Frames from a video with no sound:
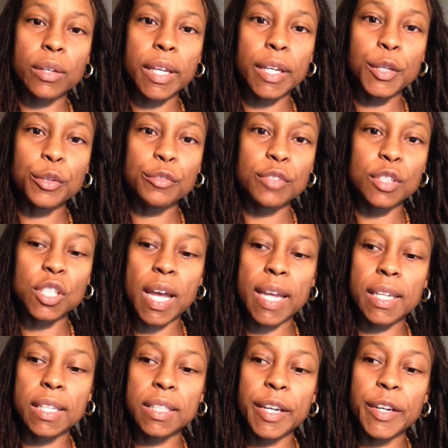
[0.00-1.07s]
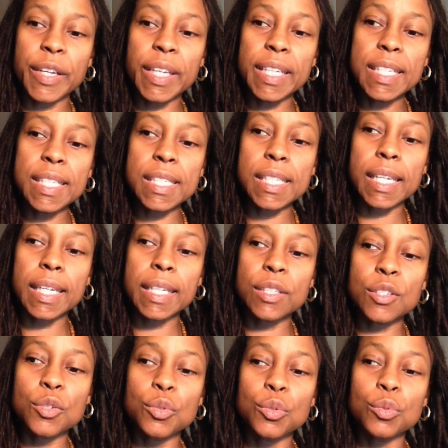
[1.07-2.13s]
in your vagina, they're easy
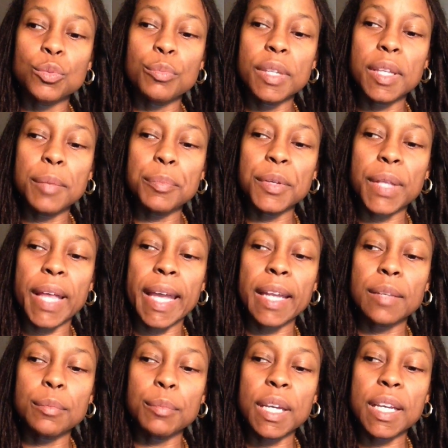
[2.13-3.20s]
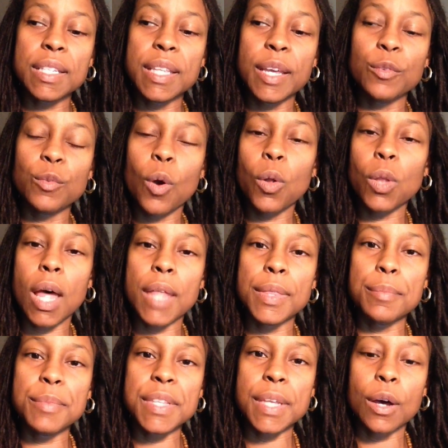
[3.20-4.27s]
to manipulate because they roll on
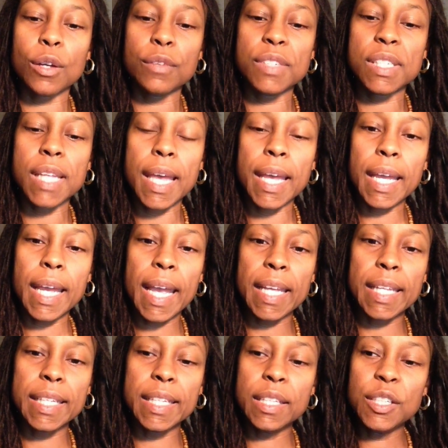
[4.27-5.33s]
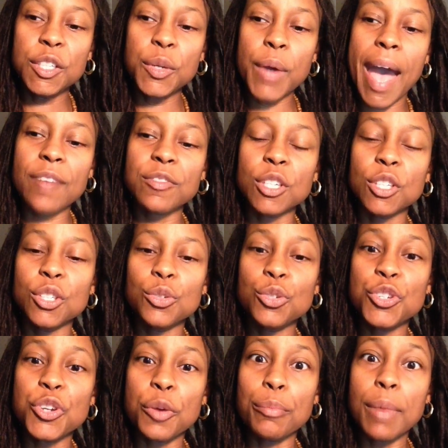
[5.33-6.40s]
themselves and you have to
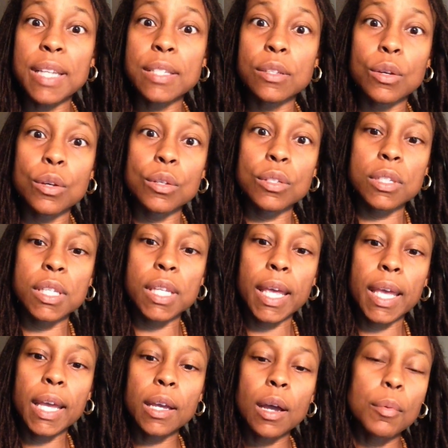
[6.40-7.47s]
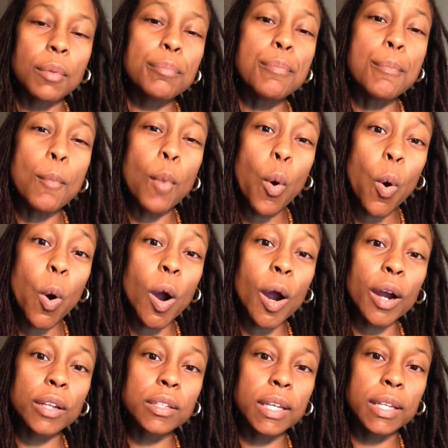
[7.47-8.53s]
use your muscles
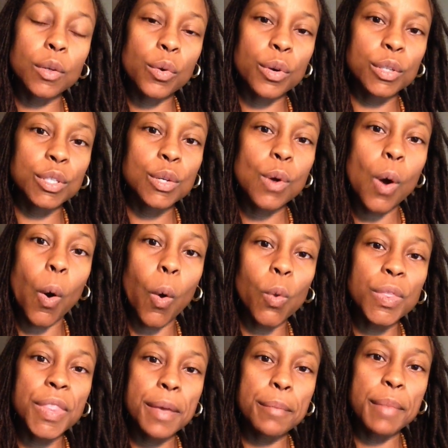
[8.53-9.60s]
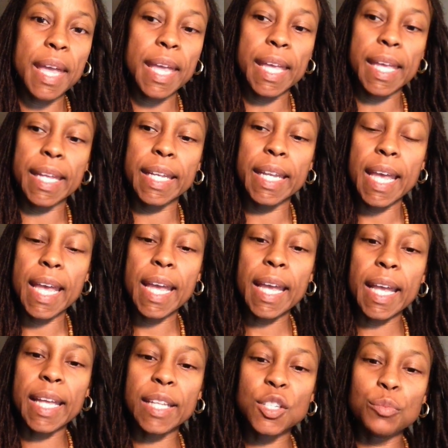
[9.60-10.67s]
more in order to hold them in
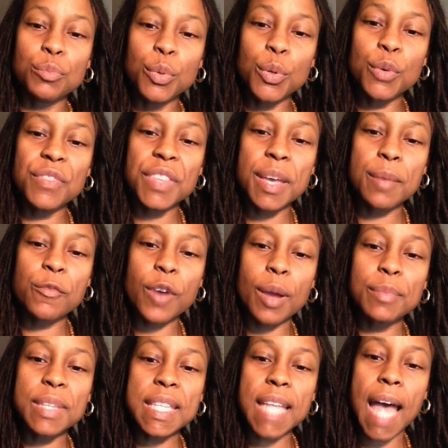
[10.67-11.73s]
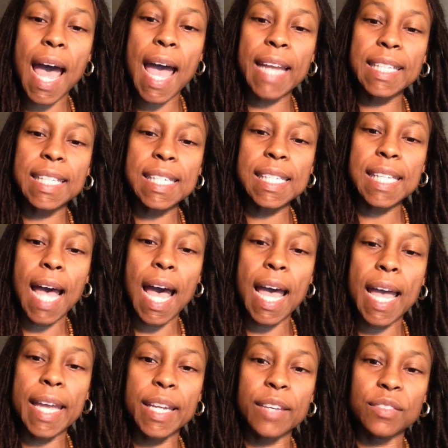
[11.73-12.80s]
and to move them from side to
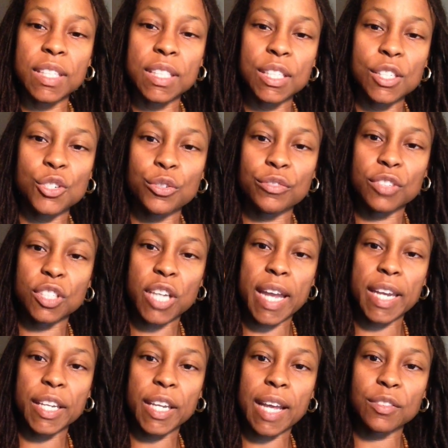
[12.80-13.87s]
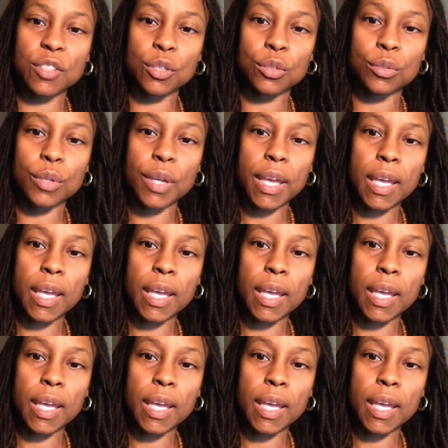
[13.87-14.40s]
side. If this is your vagina, you have to